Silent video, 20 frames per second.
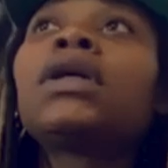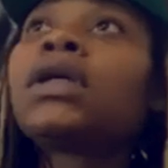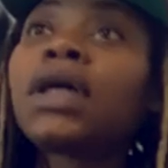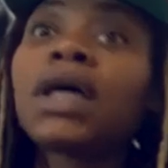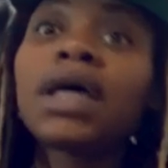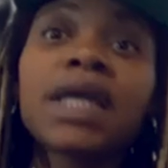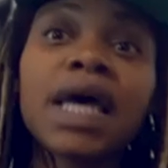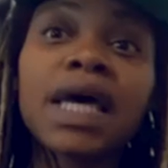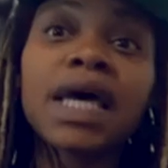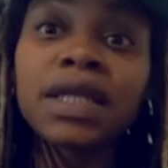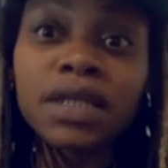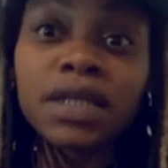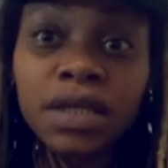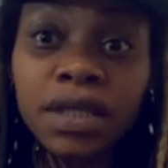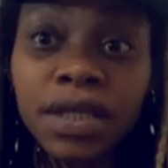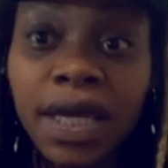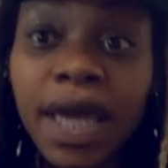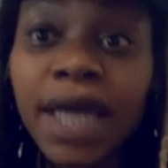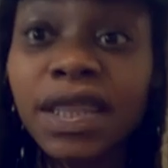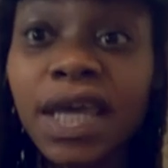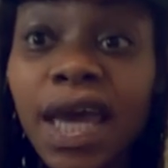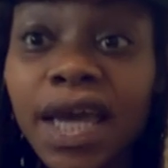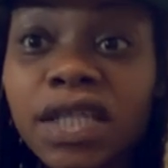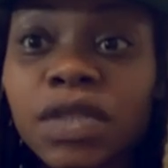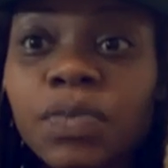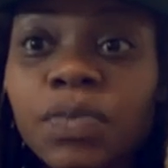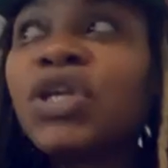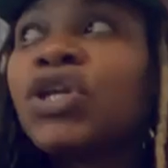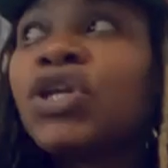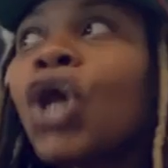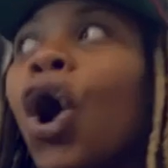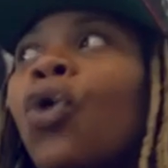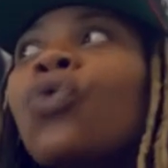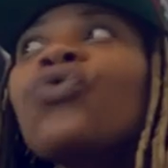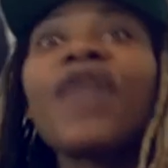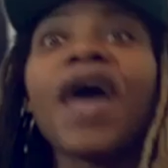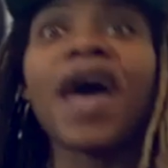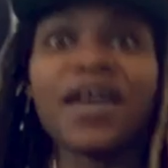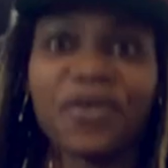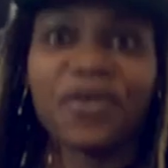And, and yeah, thanks. We know
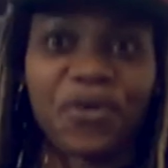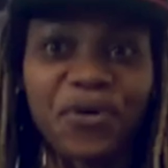that.